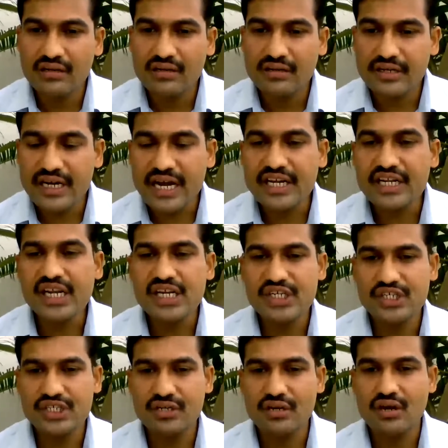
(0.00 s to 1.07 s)

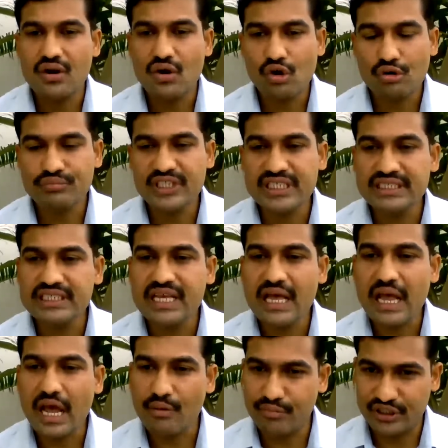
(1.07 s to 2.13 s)
eradication of this
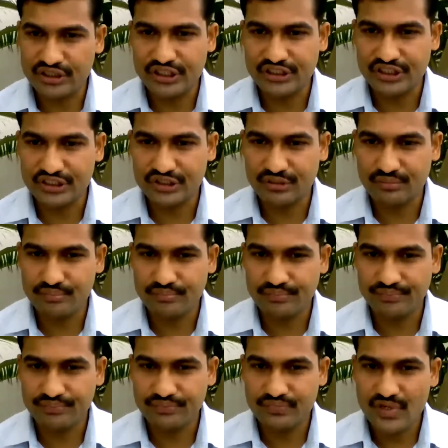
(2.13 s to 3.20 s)
apartheid system.
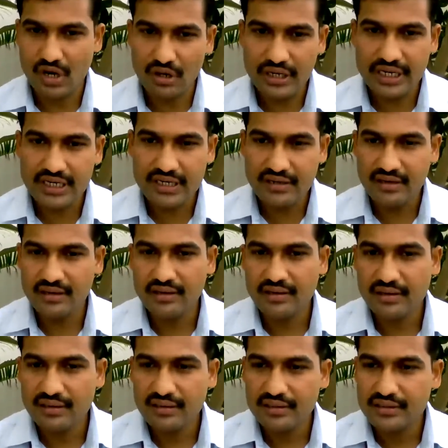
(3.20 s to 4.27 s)
All right,
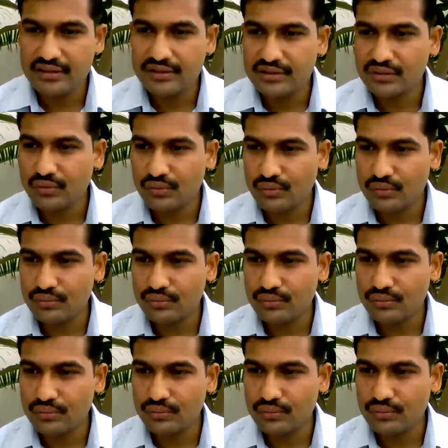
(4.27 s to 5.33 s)
so
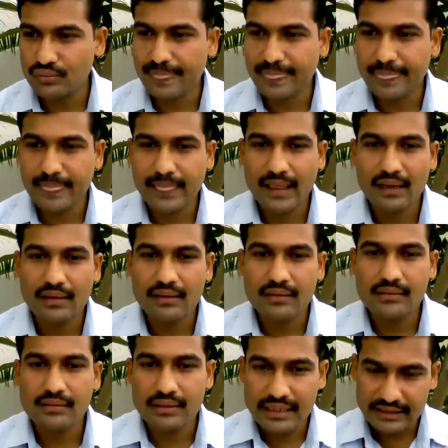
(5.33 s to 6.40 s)

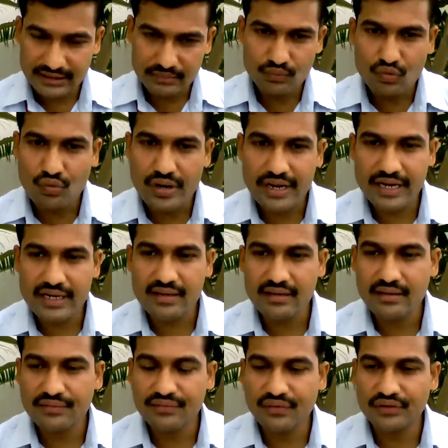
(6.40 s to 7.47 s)
let's move ahead
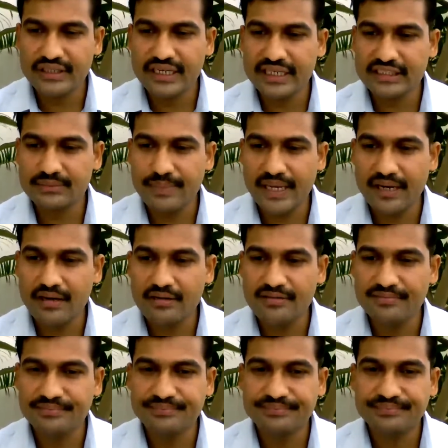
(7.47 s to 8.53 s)
for the next para.
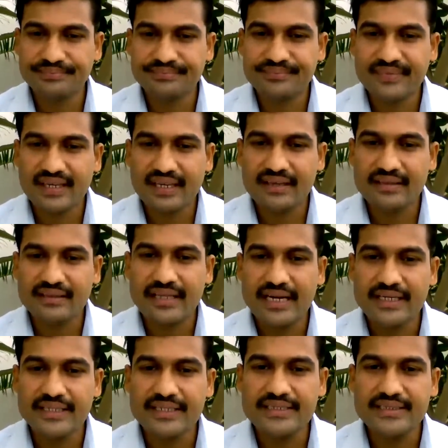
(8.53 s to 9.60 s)

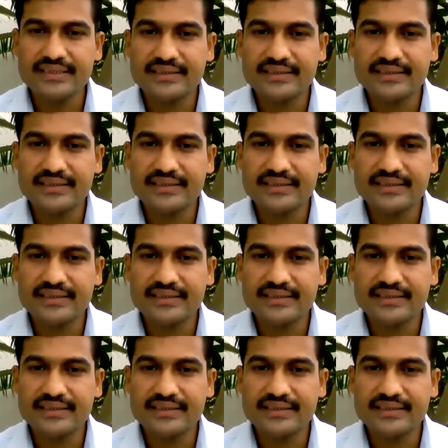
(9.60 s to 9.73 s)
That is,